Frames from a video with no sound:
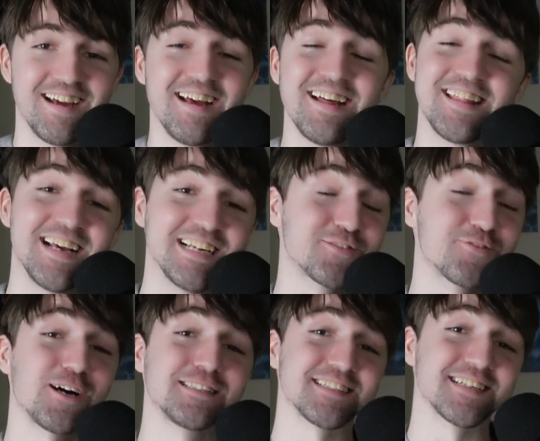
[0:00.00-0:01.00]
Thanks for
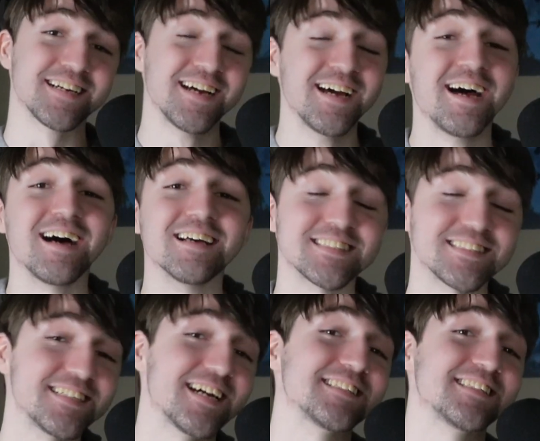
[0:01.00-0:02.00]
watching. I'll see you
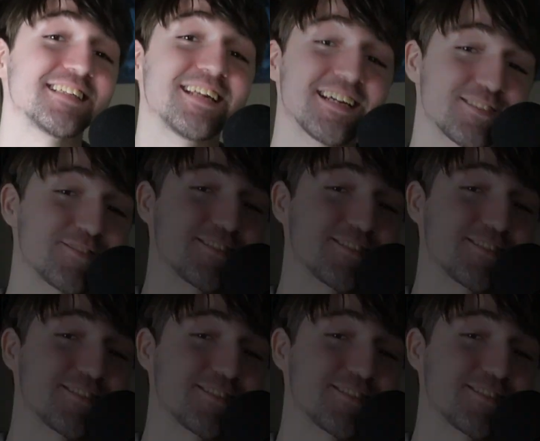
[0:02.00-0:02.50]
guys in the next one.